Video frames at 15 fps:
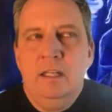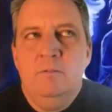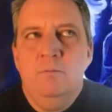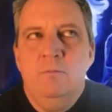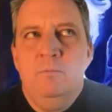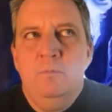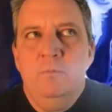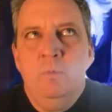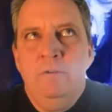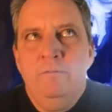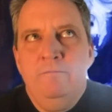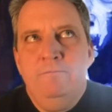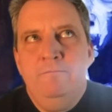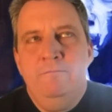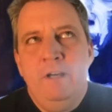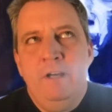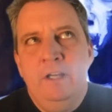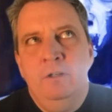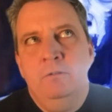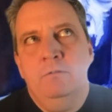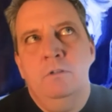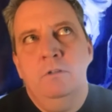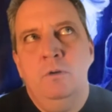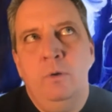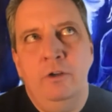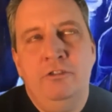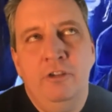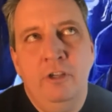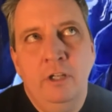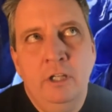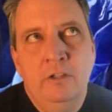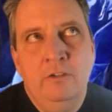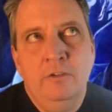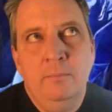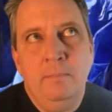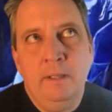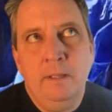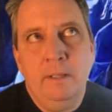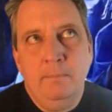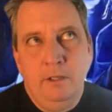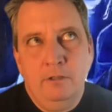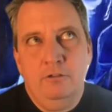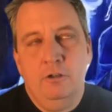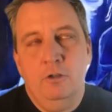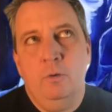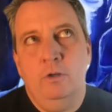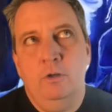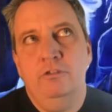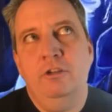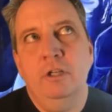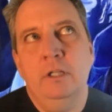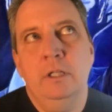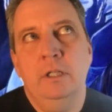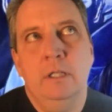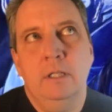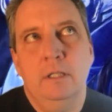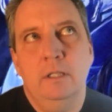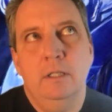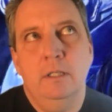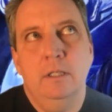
uh, one final question is a big picture question.